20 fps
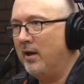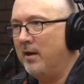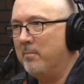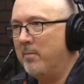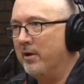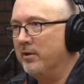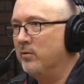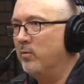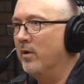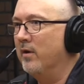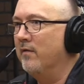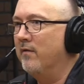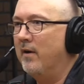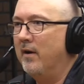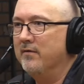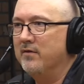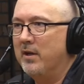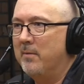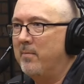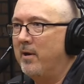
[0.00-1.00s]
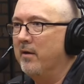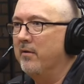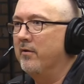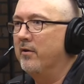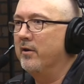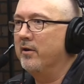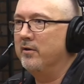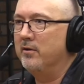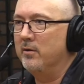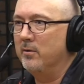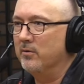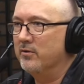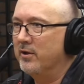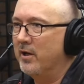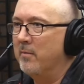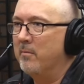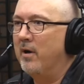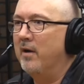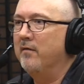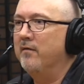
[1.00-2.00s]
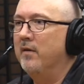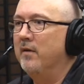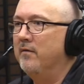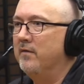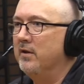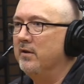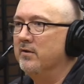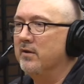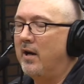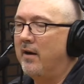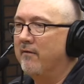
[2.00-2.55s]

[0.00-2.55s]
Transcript: eight by twenty fives, eight by thirty twos, ten by fifties.